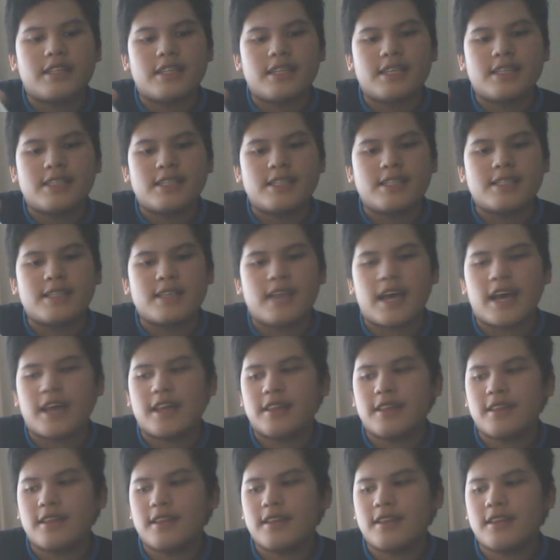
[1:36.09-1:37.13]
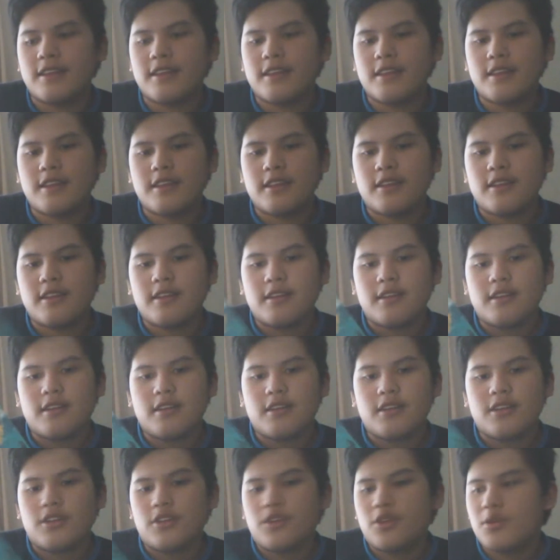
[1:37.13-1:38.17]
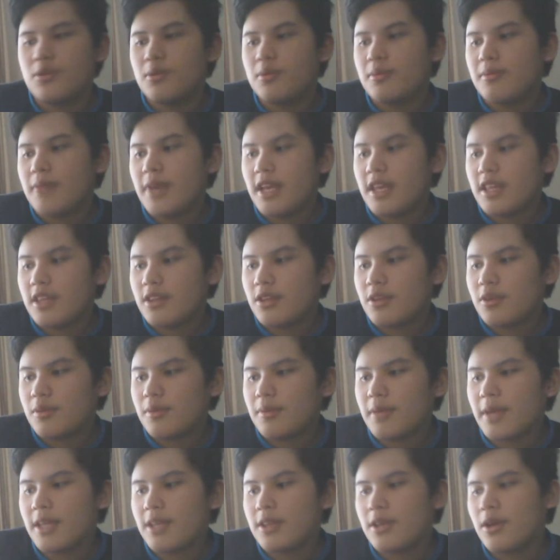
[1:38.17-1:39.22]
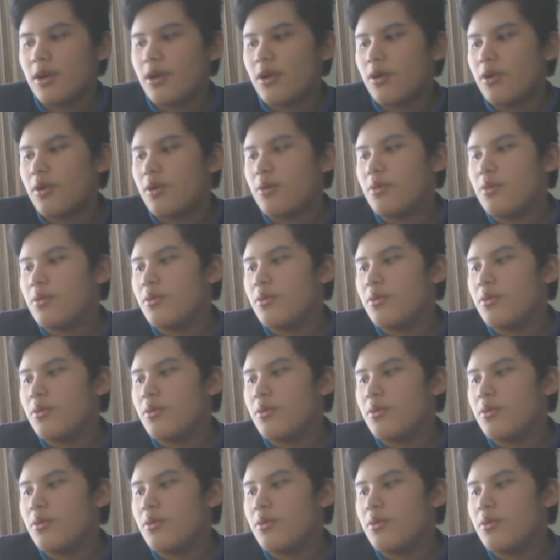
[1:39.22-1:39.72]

these You may you may know